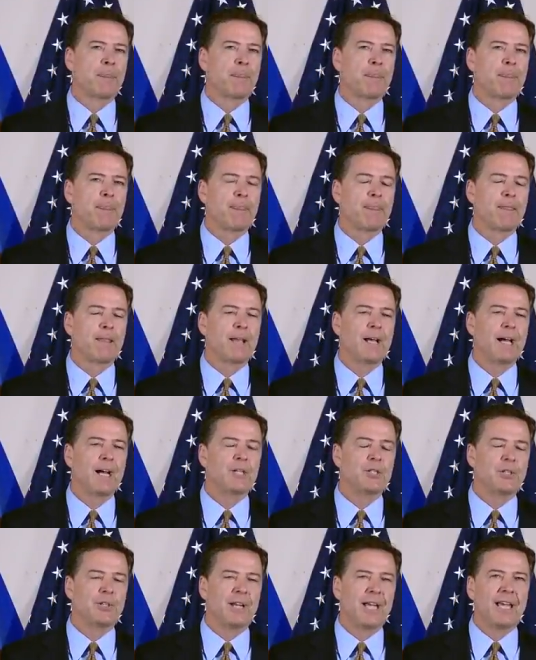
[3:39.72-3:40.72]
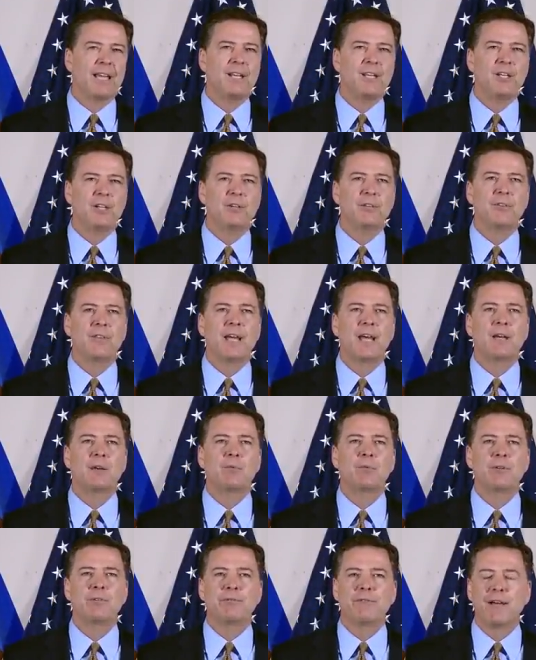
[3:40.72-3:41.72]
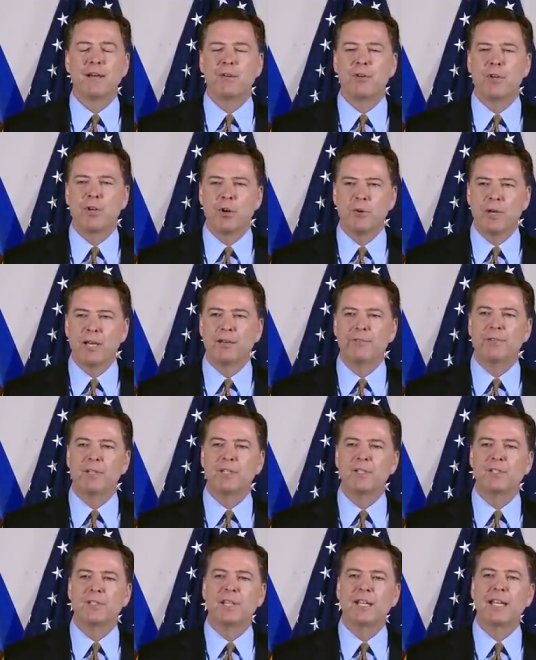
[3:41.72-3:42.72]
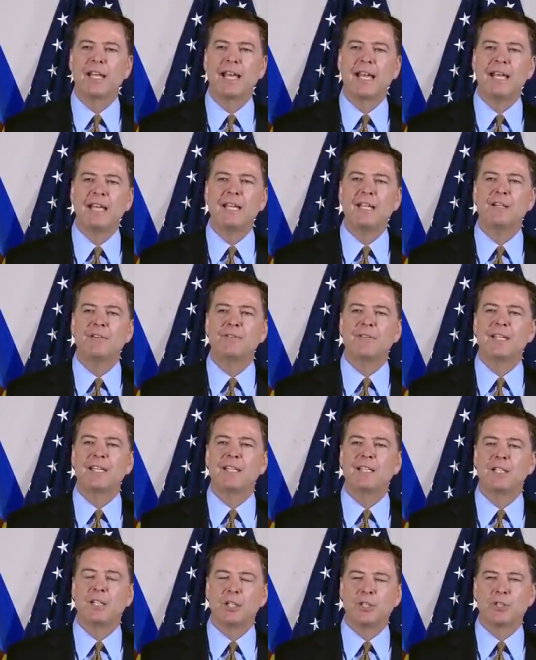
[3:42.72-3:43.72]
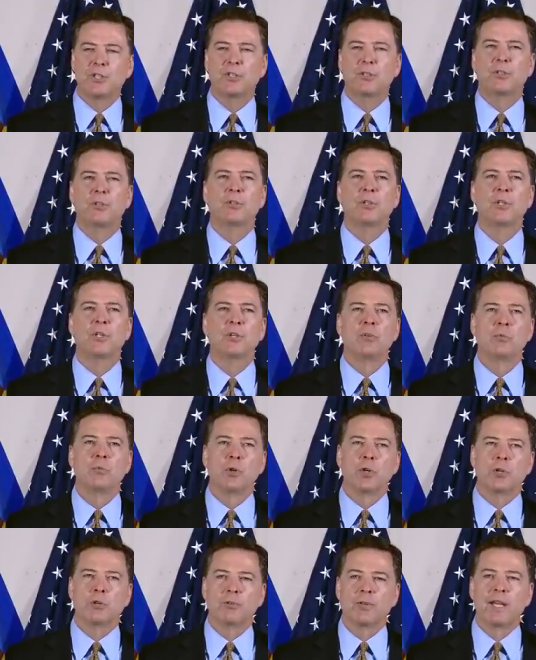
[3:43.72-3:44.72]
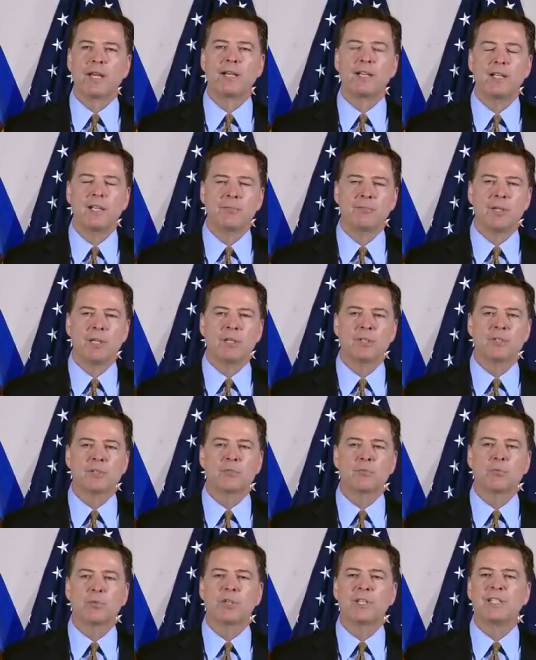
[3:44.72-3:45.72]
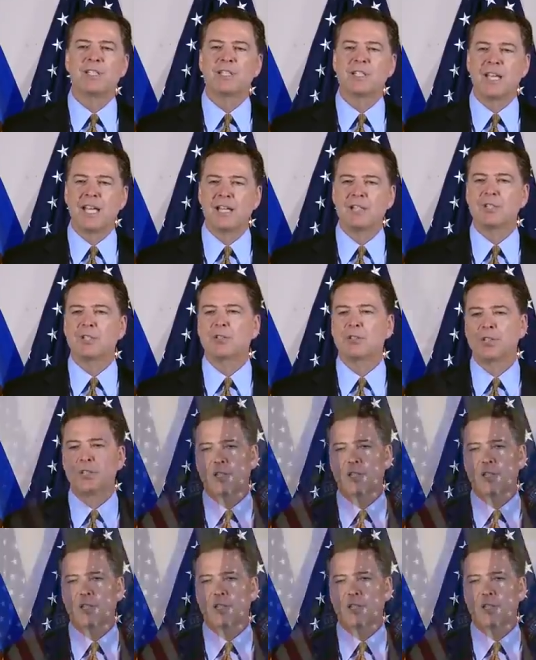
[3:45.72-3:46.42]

he can offer any additional information about the content of the emails, which is really what people want to